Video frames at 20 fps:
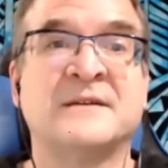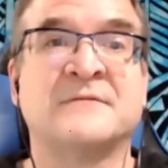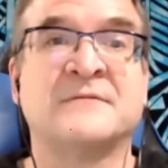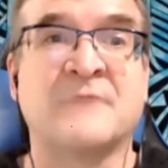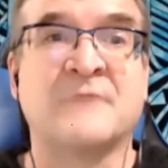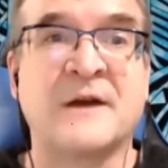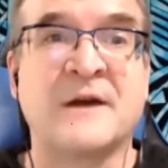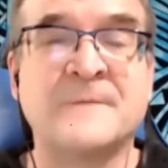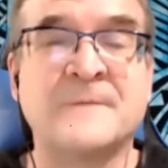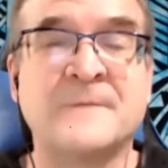
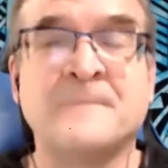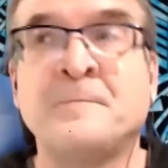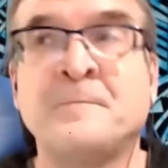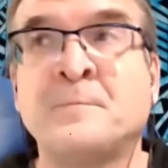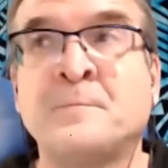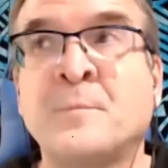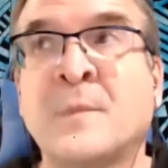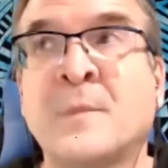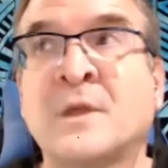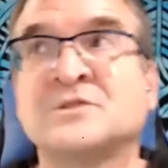right?
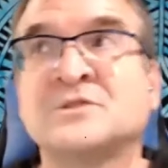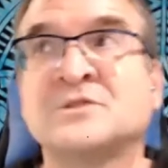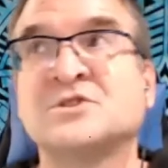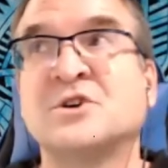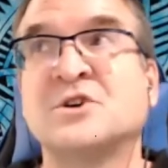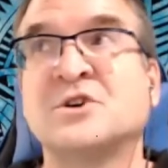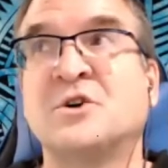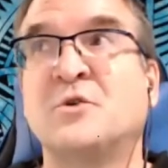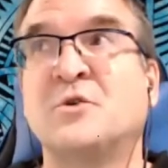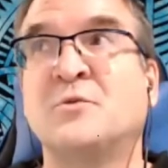
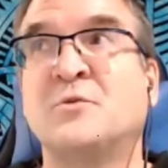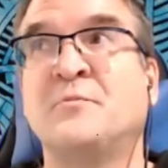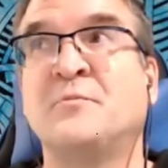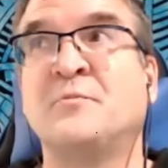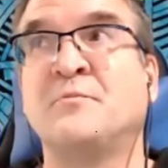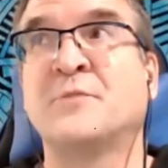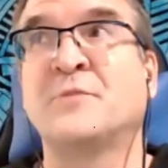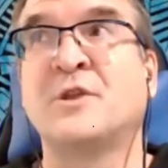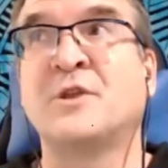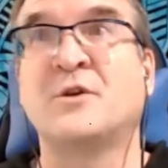So,
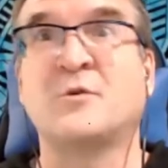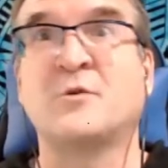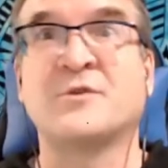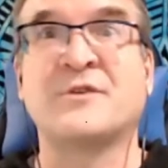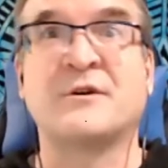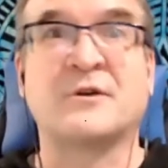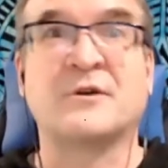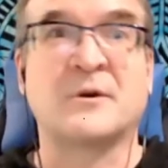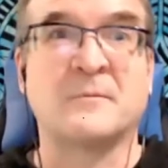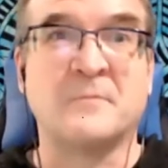you know,
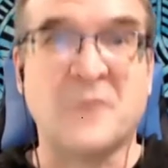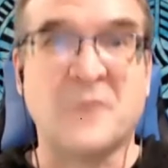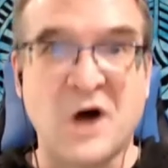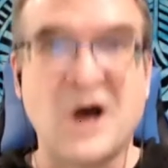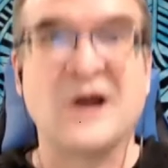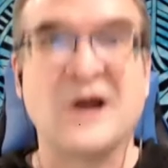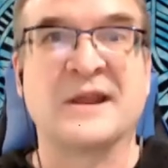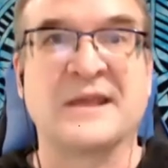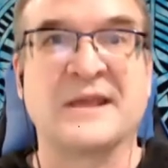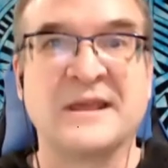without our
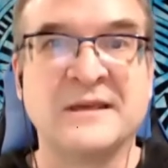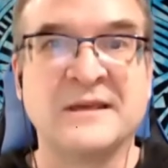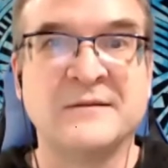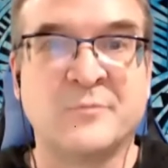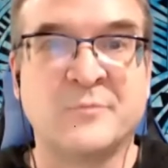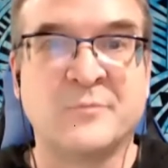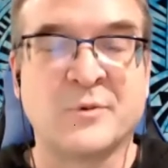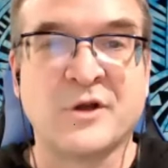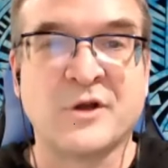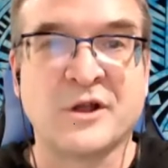body,
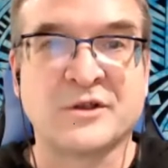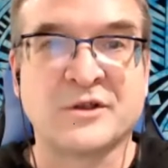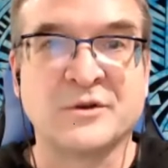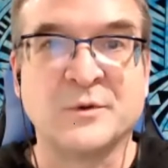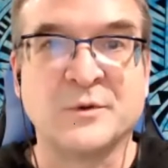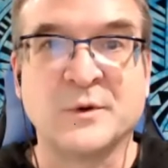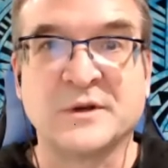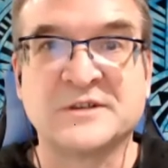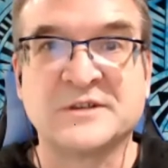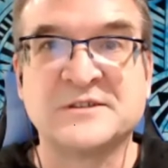we're not going
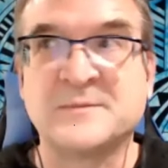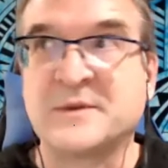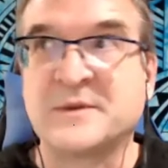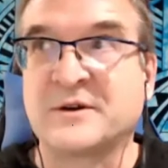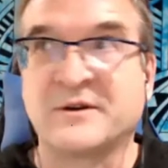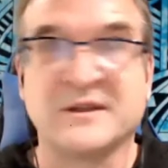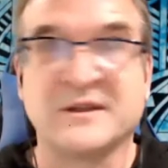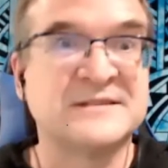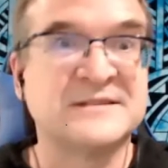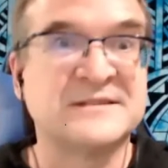to
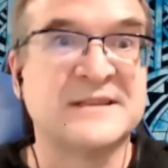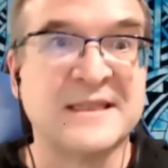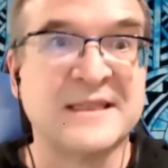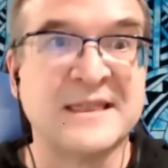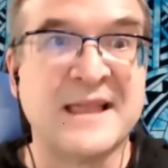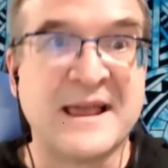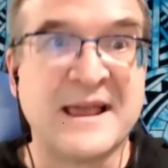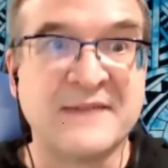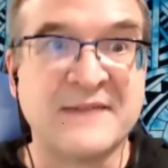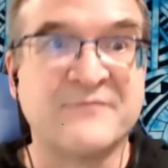experience
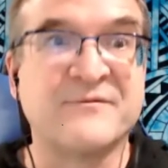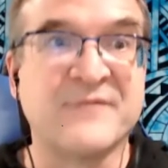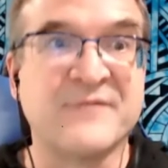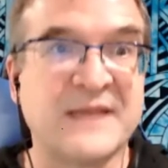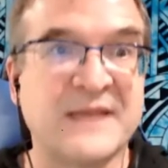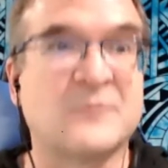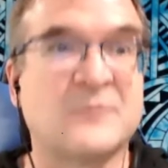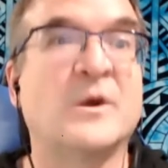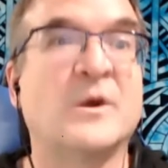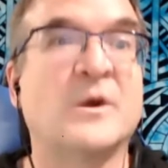life
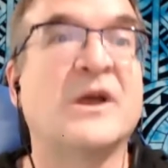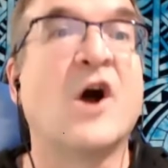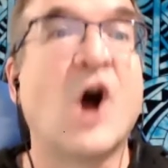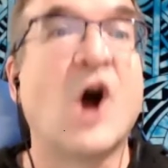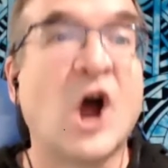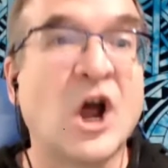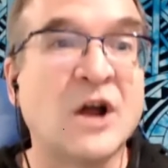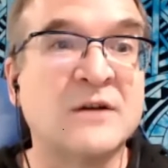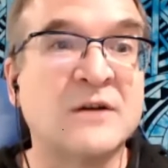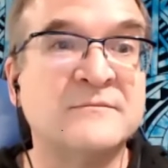like we
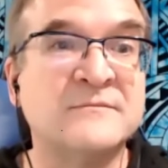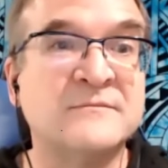are,